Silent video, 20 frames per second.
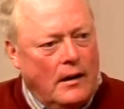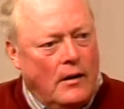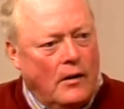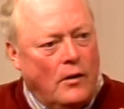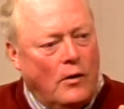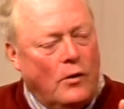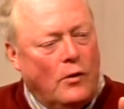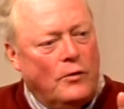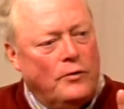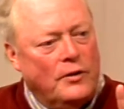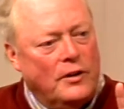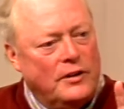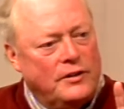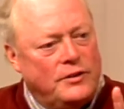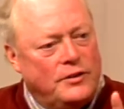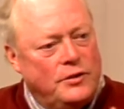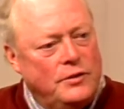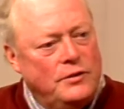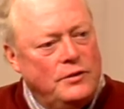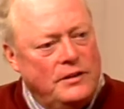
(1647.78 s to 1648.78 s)
over
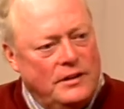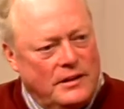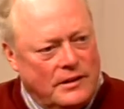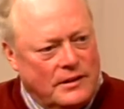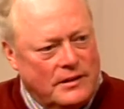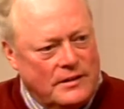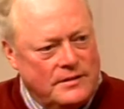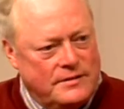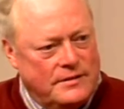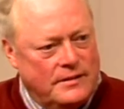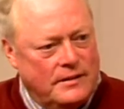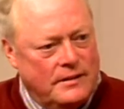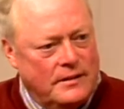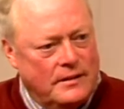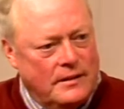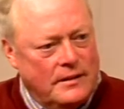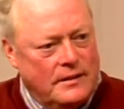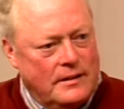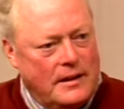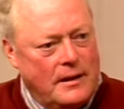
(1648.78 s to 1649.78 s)
two years,
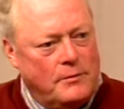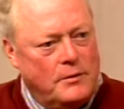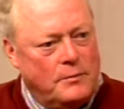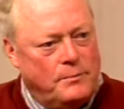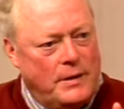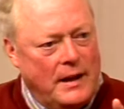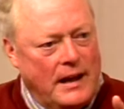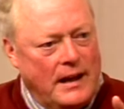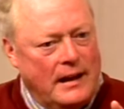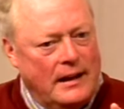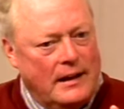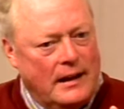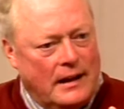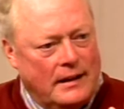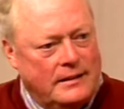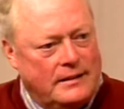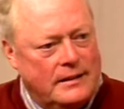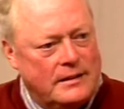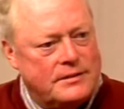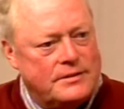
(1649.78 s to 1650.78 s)
they would pay
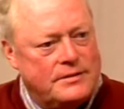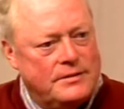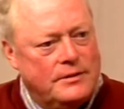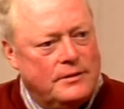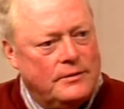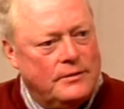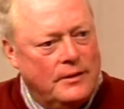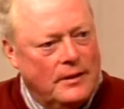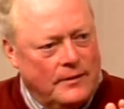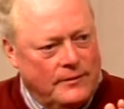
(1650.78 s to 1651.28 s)
additional